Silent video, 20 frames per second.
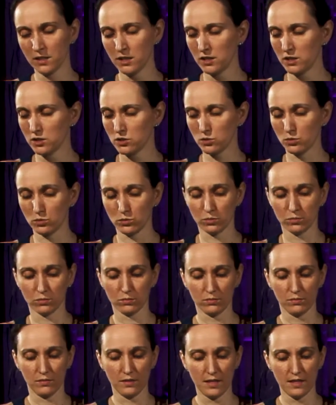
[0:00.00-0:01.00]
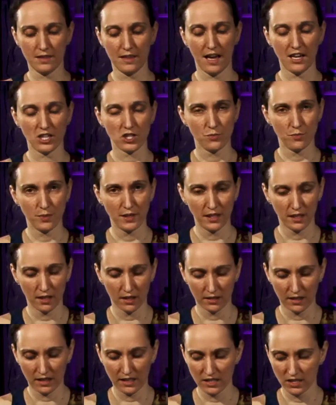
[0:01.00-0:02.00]
So that should be a
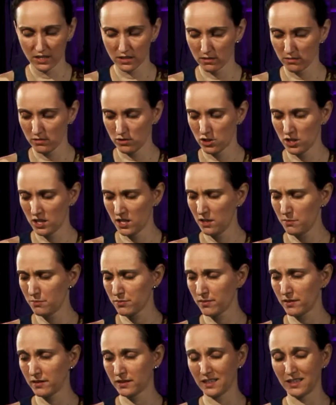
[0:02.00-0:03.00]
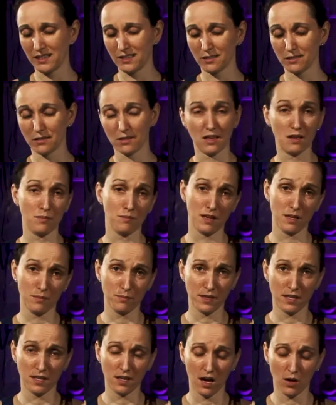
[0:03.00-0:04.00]
nice shape. Again, it might
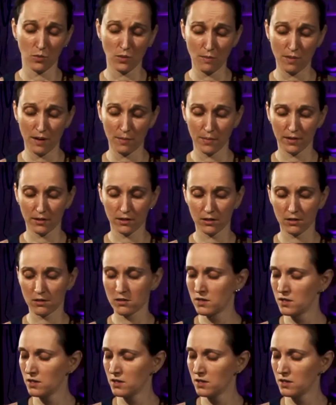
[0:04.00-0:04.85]
be a wee bit bigger.